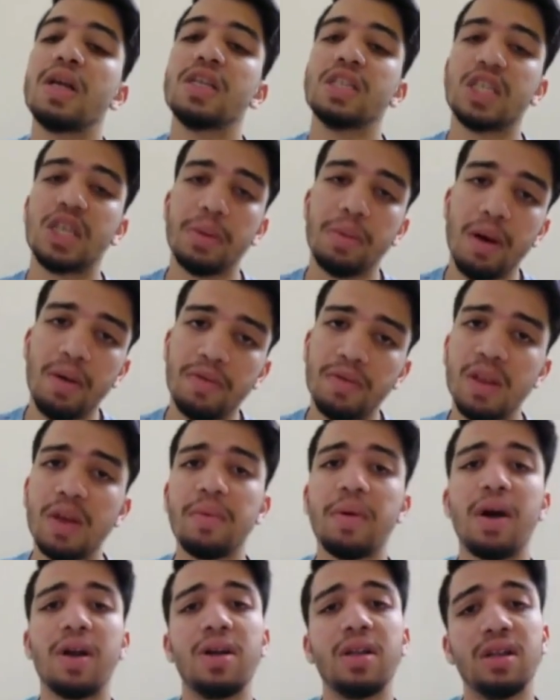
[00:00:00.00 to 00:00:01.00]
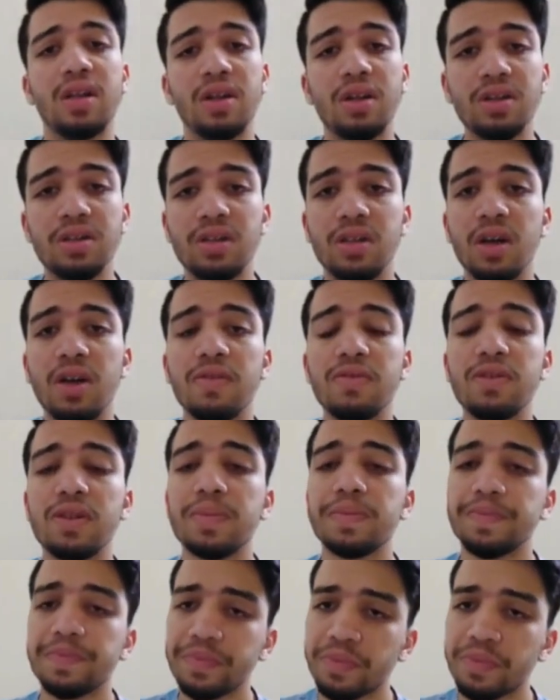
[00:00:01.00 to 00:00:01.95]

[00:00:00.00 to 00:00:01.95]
Some of them are in the reserves,